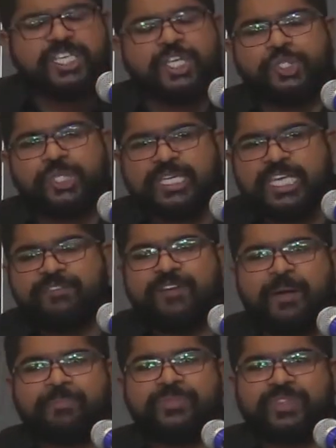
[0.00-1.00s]
to give
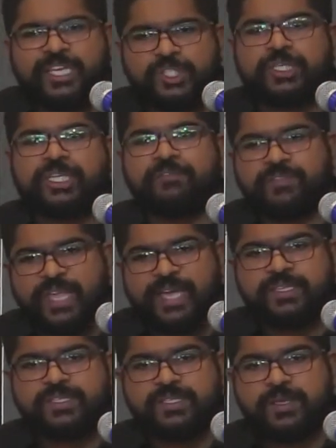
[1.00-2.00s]
up than to give
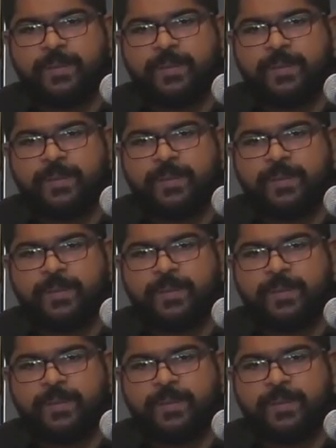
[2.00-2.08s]
thanks.